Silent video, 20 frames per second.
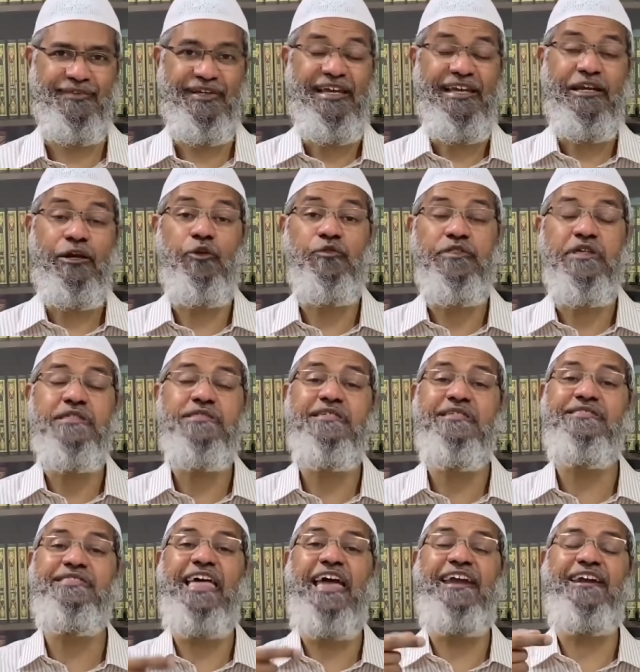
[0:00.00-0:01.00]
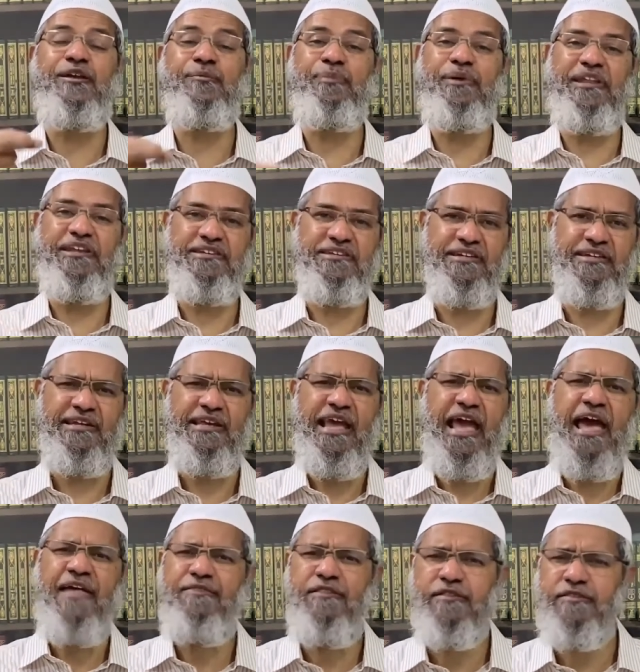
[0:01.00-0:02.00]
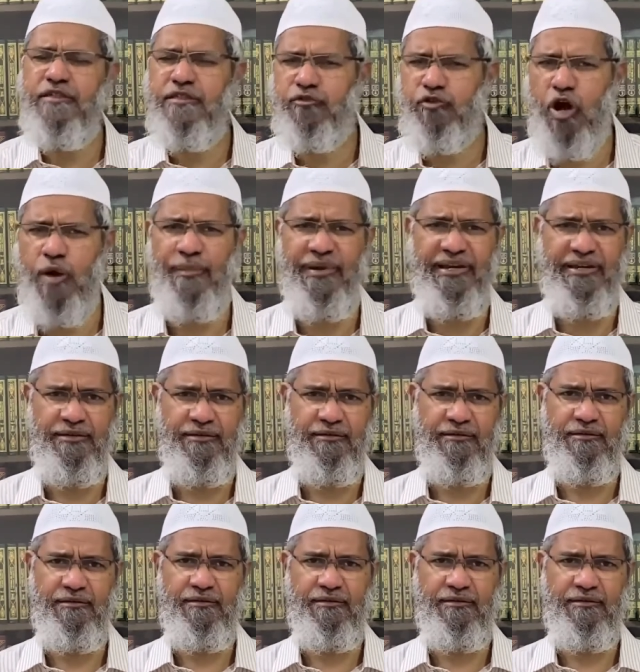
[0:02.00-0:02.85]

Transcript: Now this is their interpretation. And this is common.